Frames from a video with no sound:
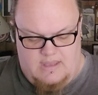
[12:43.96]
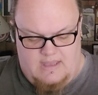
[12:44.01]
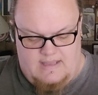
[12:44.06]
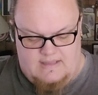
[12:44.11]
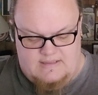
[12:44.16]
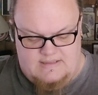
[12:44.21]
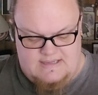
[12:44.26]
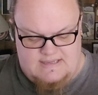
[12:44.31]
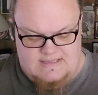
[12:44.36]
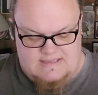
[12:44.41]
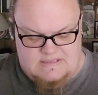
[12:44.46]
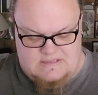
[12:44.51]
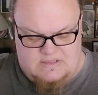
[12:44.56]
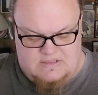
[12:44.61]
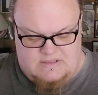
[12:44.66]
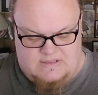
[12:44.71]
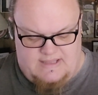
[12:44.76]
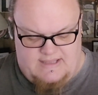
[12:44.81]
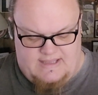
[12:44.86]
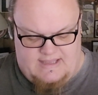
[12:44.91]
It does
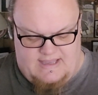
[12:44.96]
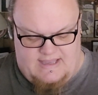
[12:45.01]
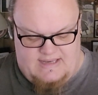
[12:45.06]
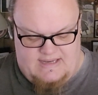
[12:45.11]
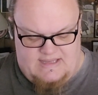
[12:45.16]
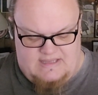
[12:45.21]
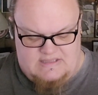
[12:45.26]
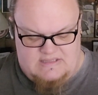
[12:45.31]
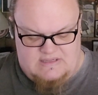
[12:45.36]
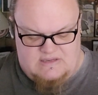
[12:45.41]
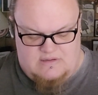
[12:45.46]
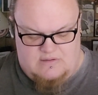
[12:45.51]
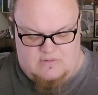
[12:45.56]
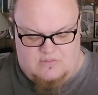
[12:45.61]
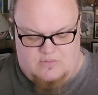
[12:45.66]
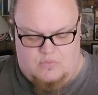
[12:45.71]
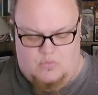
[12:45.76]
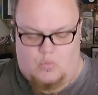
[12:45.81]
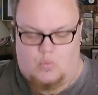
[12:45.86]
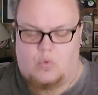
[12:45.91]
look like I need
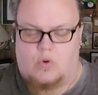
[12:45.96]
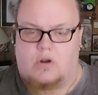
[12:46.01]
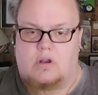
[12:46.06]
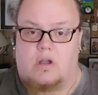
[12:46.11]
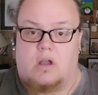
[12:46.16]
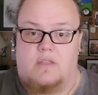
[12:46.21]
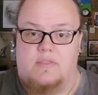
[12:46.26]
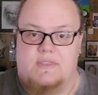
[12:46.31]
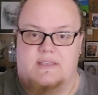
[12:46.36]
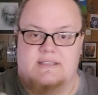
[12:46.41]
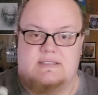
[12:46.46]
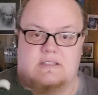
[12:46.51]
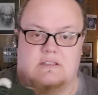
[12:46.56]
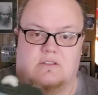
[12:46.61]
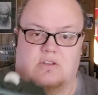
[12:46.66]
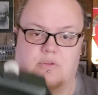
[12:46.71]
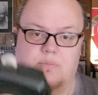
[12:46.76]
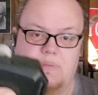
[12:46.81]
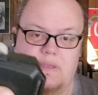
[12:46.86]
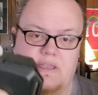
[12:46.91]
to work on this a
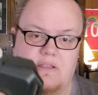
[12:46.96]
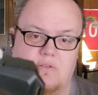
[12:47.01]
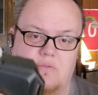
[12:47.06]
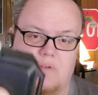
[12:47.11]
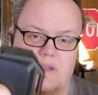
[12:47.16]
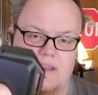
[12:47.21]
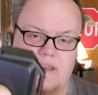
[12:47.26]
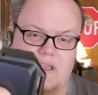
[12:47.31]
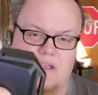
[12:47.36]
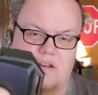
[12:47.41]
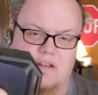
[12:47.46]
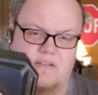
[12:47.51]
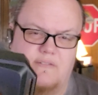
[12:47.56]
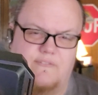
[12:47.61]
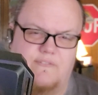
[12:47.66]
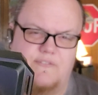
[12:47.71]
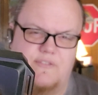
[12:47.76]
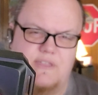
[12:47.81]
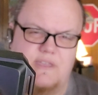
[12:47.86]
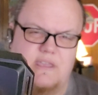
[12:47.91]
little bit right out
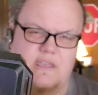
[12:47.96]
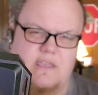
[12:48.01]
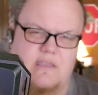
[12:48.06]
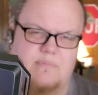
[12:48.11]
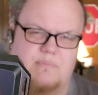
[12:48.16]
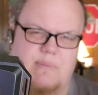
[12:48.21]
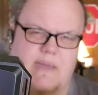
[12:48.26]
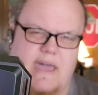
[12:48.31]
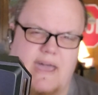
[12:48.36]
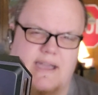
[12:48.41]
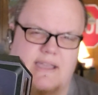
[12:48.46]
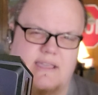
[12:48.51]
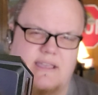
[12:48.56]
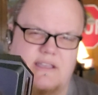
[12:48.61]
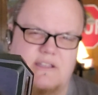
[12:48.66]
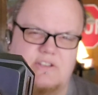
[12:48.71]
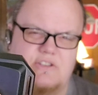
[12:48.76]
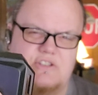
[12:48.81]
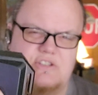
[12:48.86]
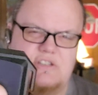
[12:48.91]
of the
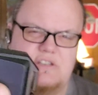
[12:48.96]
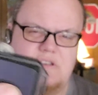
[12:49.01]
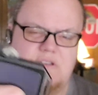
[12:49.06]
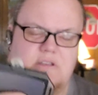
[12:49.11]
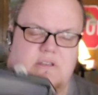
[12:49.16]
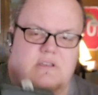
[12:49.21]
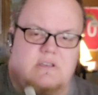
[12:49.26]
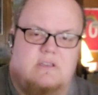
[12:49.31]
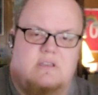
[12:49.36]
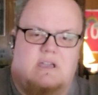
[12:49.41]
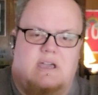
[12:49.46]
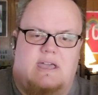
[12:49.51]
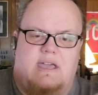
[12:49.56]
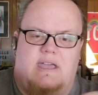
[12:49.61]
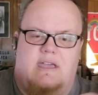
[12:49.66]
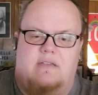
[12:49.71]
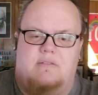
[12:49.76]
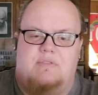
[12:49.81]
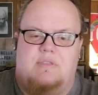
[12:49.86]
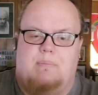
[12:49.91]
package.
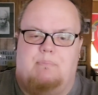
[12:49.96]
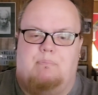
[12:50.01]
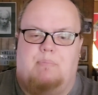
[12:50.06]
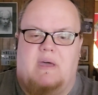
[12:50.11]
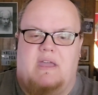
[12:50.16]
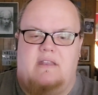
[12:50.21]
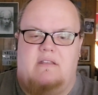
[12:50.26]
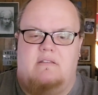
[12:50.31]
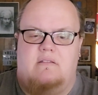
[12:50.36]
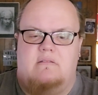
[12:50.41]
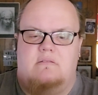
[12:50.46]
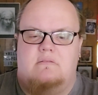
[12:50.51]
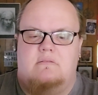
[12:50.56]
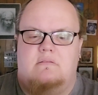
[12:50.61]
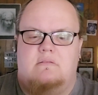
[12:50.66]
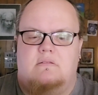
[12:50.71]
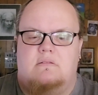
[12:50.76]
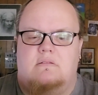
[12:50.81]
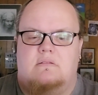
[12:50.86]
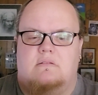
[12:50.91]
The
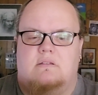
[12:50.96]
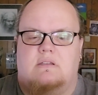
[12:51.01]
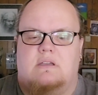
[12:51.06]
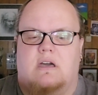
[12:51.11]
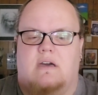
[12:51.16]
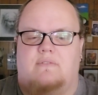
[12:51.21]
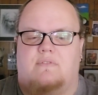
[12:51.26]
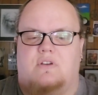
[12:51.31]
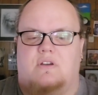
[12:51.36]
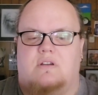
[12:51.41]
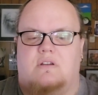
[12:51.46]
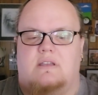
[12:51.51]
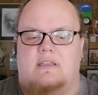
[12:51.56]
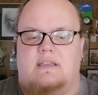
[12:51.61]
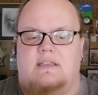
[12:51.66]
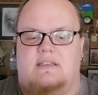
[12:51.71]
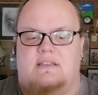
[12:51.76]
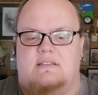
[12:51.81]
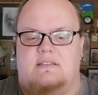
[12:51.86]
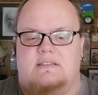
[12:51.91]
button cover
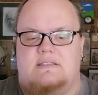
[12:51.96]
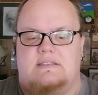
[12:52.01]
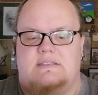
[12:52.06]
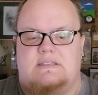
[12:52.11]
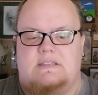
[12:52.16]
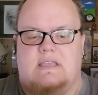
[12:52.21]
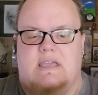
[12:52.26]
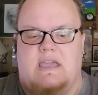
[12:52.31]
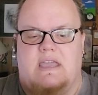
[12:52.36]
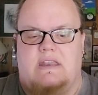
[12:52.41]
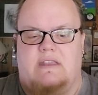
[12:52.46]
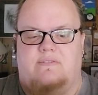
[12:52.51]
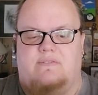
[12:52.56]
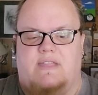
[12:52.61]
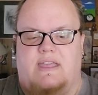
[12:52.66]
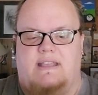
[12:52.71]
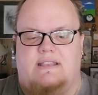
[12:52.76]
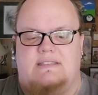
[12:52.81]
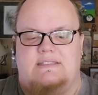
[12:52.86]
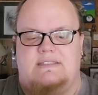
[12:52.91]
is kind of
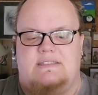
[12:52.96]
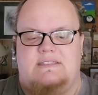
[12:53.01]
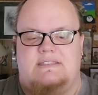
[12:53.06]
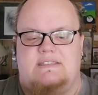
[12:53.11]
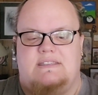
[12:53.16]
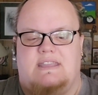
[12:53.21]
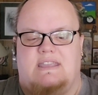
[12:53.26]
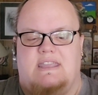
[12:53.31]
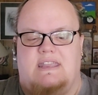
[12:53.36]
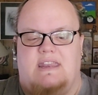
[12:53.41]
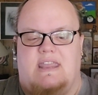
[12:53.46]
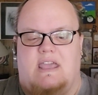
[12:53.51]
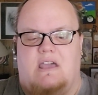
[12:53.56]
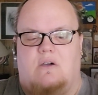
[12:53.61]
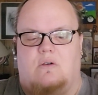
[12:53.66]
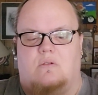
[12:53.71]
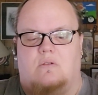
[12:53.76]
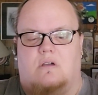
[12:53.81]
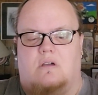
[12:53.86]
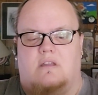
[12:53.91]
like sticking
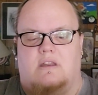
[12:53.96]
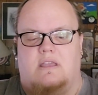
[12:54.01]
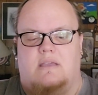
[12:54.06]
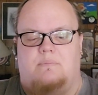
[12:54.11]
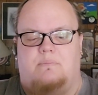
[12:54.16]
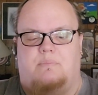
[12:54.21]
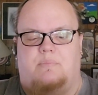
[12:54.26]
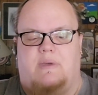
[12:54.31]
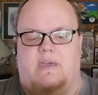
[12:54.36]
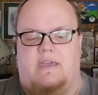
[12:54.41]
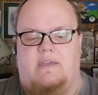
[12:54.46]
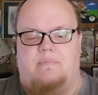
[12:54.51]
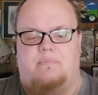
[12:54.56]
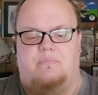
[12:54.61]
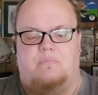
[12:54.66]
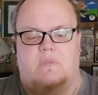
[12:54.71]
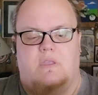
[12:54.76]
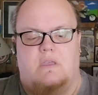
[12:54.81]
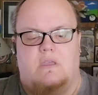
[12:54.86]
out on it, but